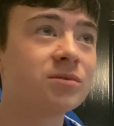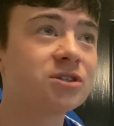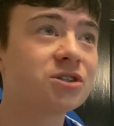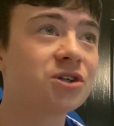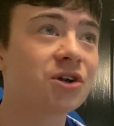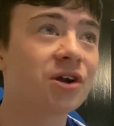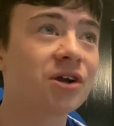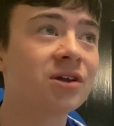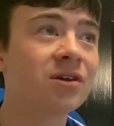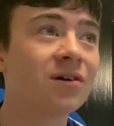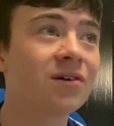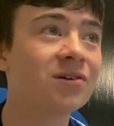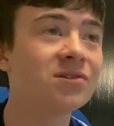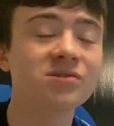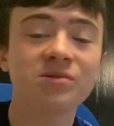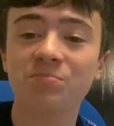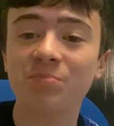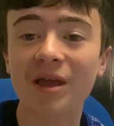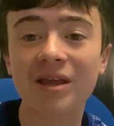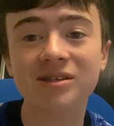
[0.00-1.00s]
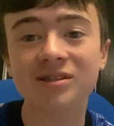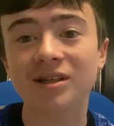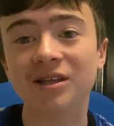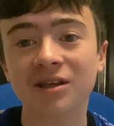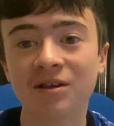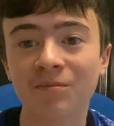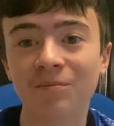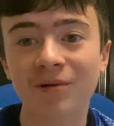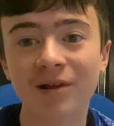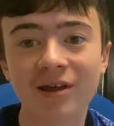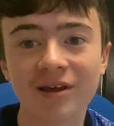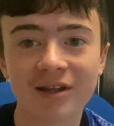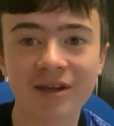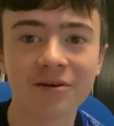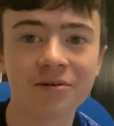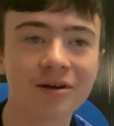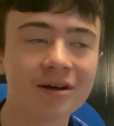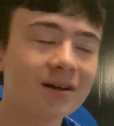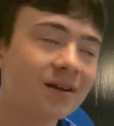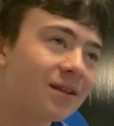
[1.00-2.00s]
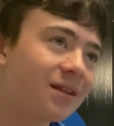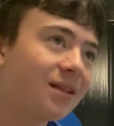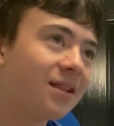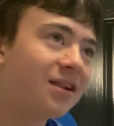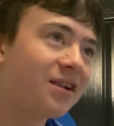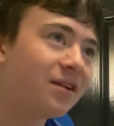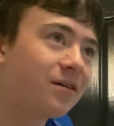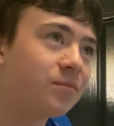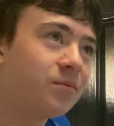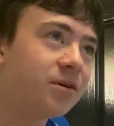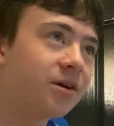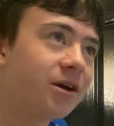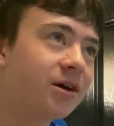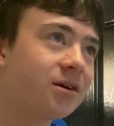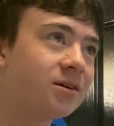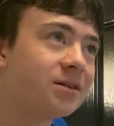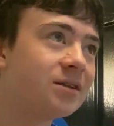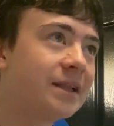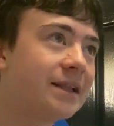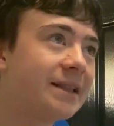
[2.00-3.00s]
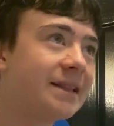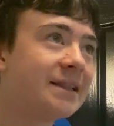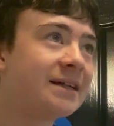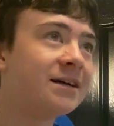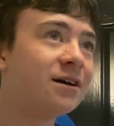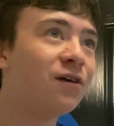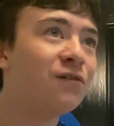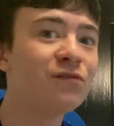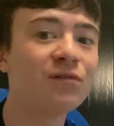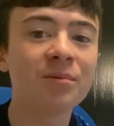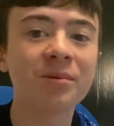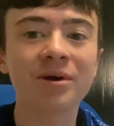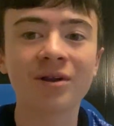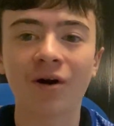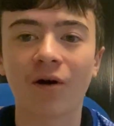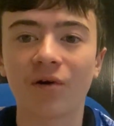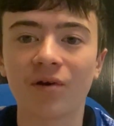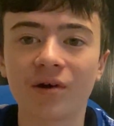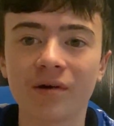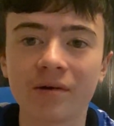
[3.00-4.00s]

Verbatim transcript: striker because he basically can play anywhere. But yeah, hopefully we can hold